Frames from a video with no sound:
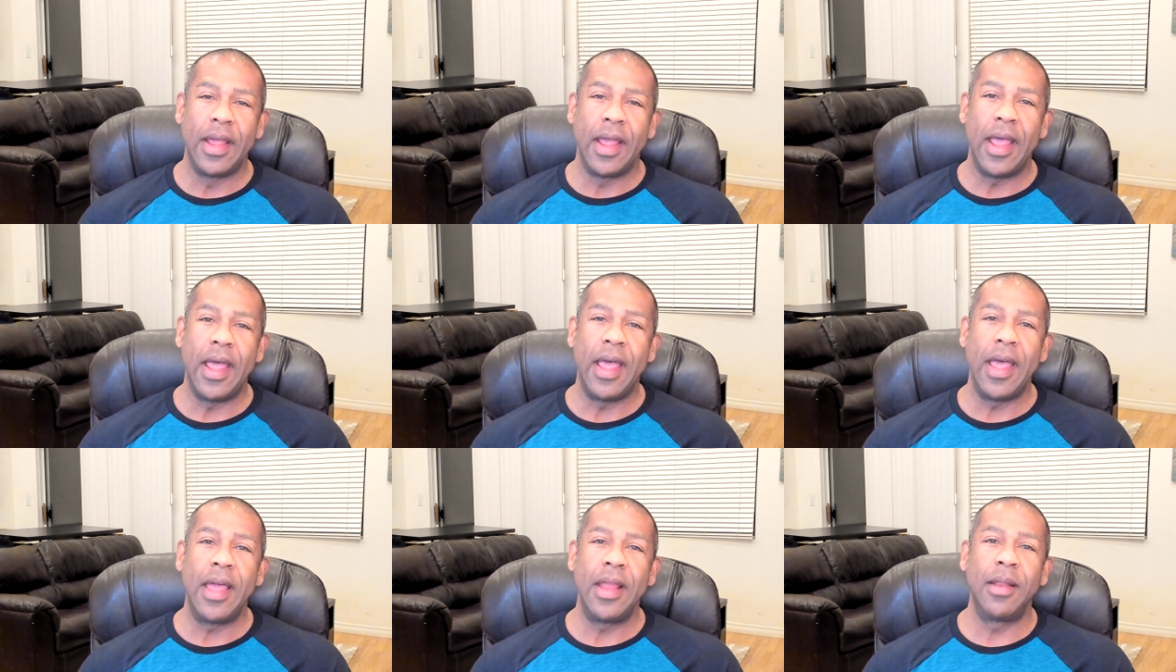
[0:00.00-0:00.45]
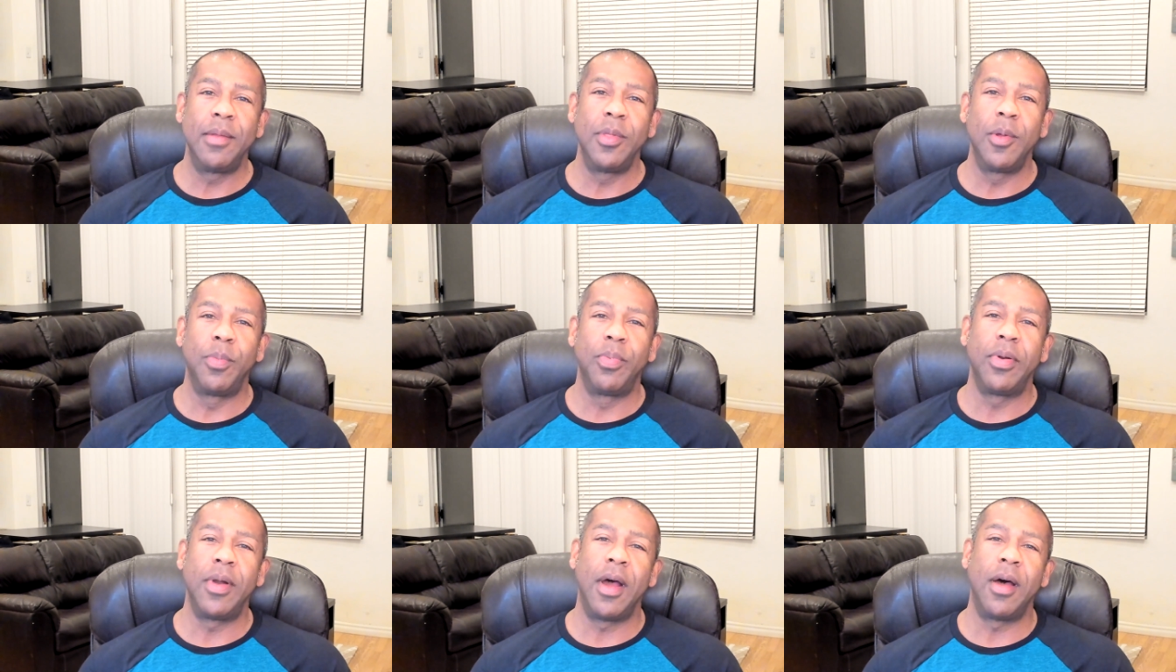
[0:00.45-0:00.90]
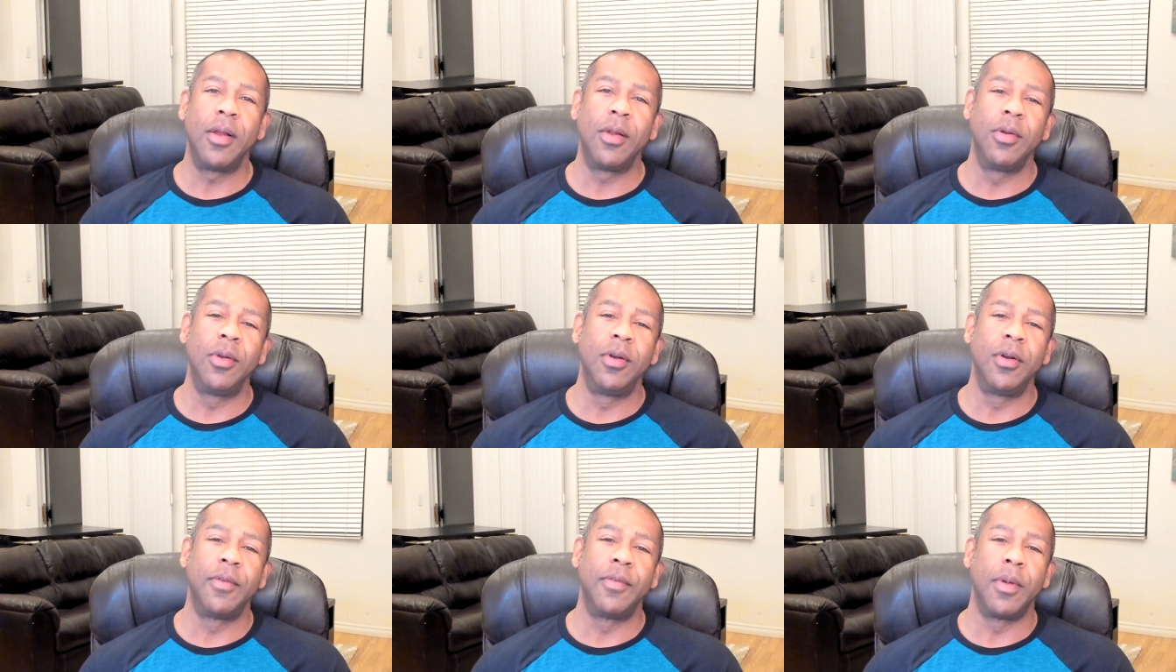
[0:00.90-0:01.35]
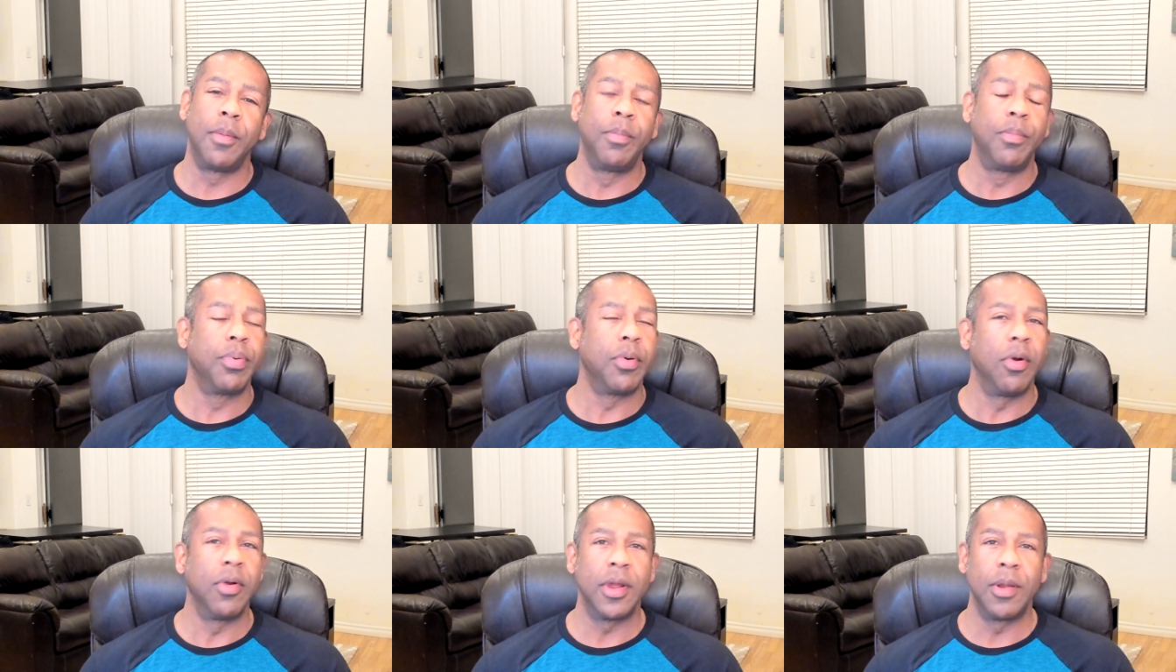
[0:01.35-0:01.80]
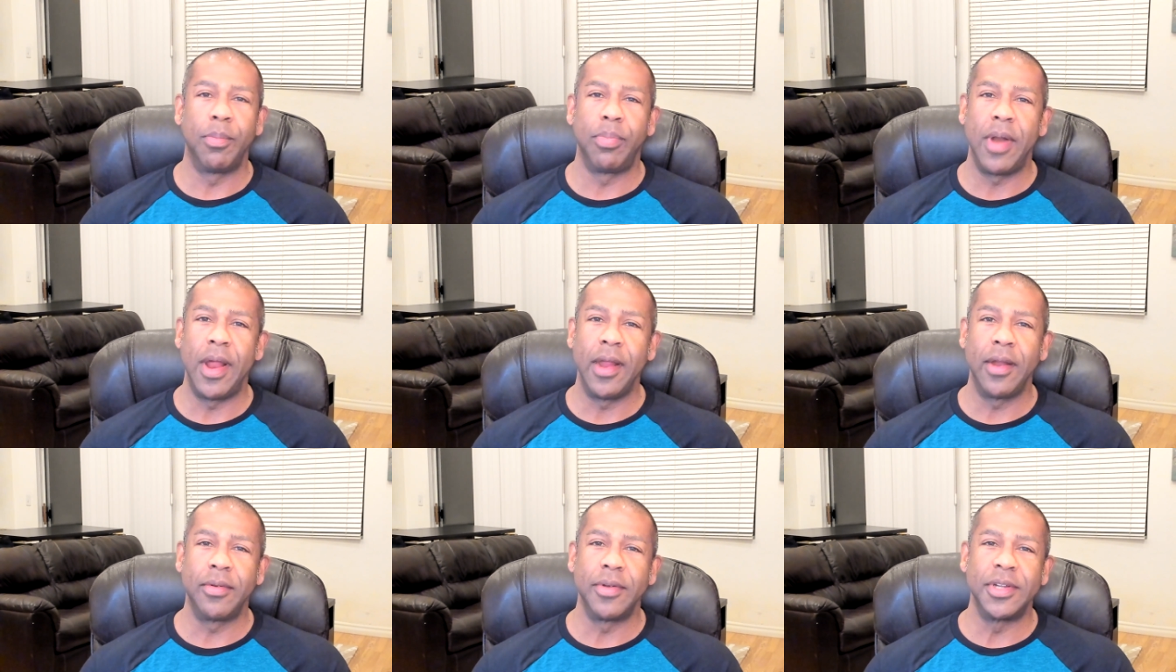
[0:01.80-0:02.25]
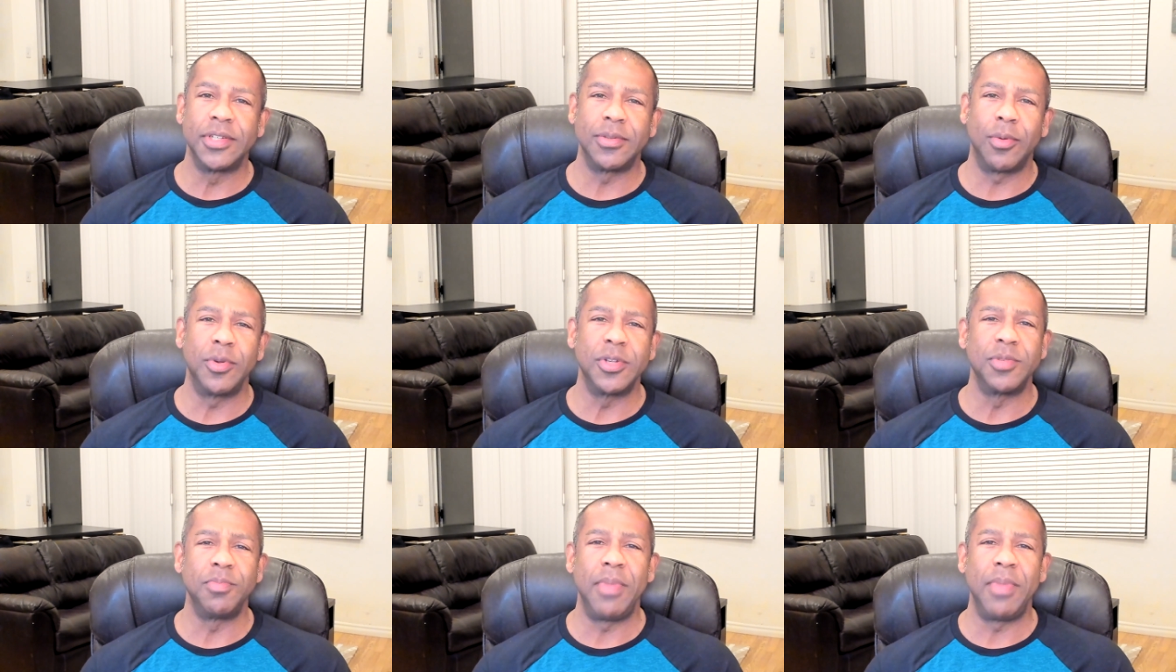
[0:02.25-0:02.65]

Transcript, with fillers: and I'm the proud owner of a broken pancreas that was